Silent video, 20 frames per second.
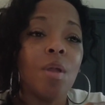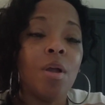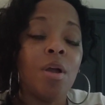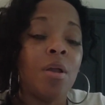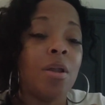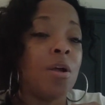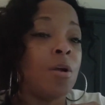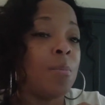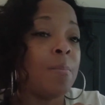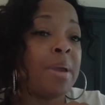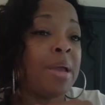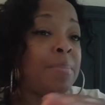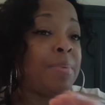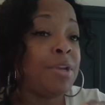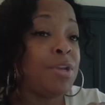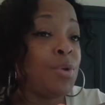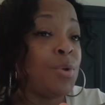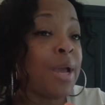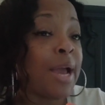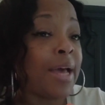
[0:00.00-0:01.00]
Or
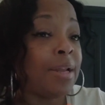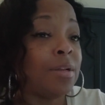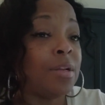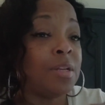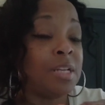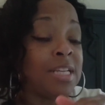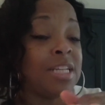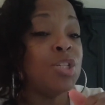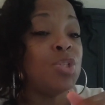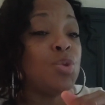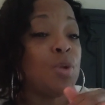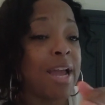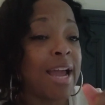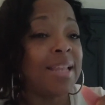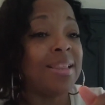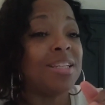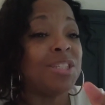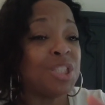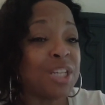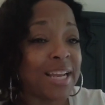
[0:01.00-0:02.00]
maybe at least you
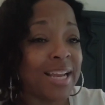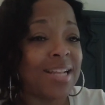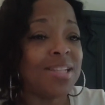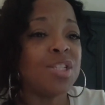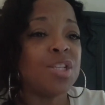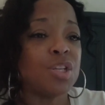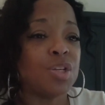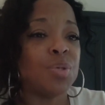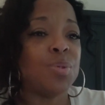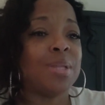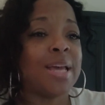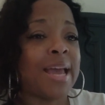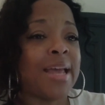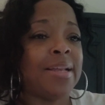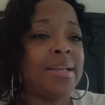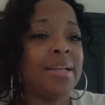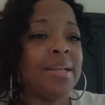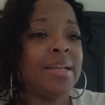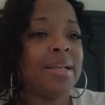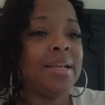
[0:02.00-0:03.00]
had the chance to do
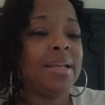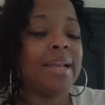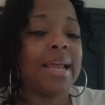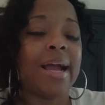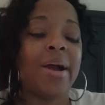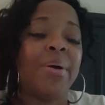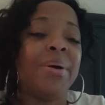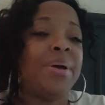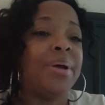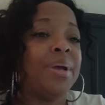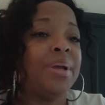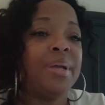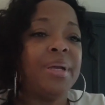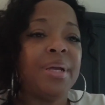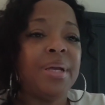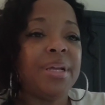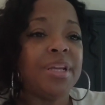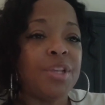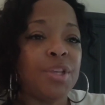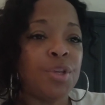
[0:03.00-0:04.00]
that. Now,
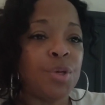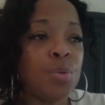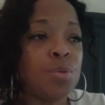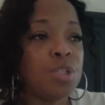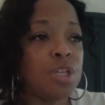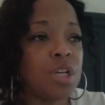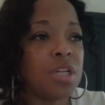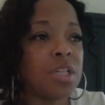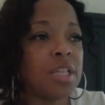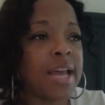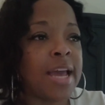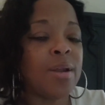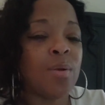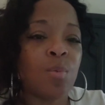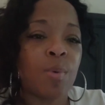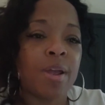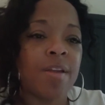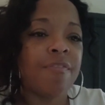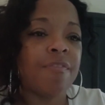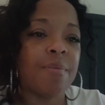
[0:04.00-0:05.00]
you took that
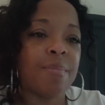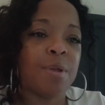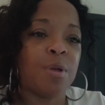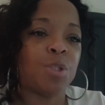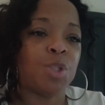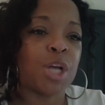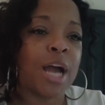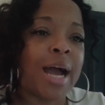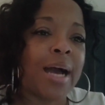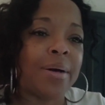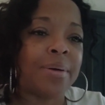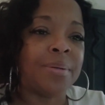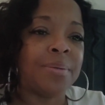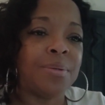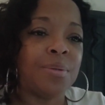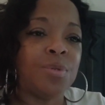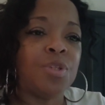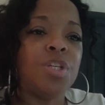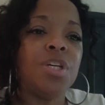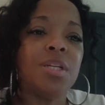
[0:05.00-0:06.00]
away from your child.
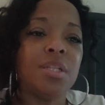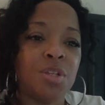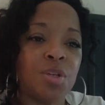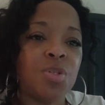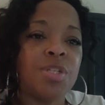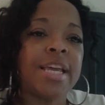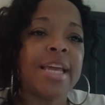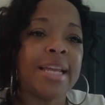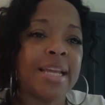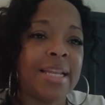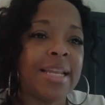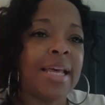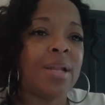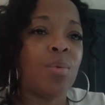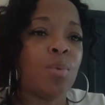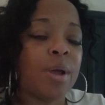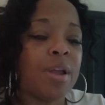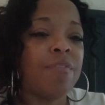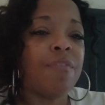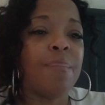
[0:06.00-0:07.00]
You're taking that
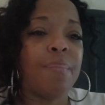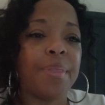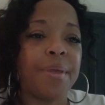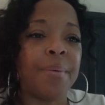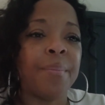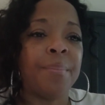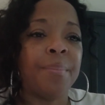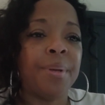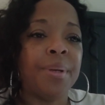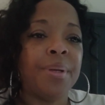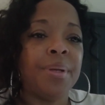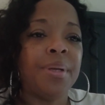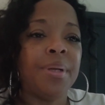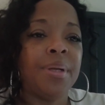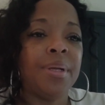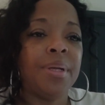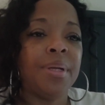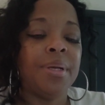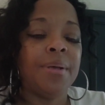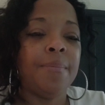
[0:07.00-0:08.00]
away from them.
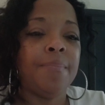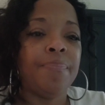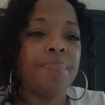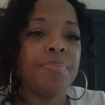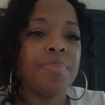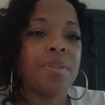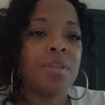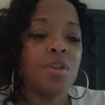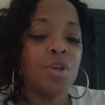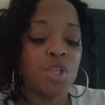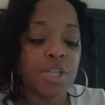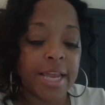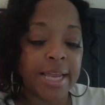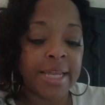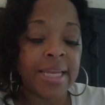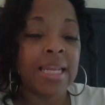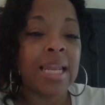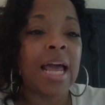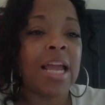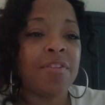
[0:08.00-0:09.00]
You're
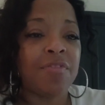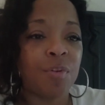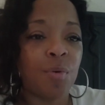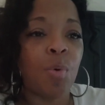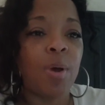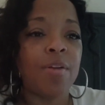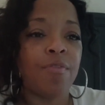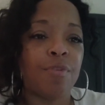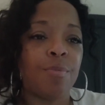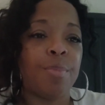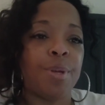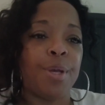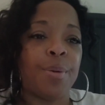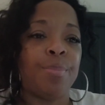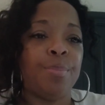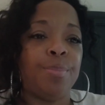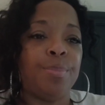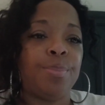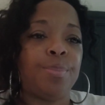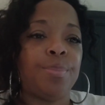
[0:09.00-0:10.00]
taking life away from
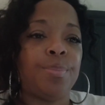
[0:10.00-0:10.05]
them.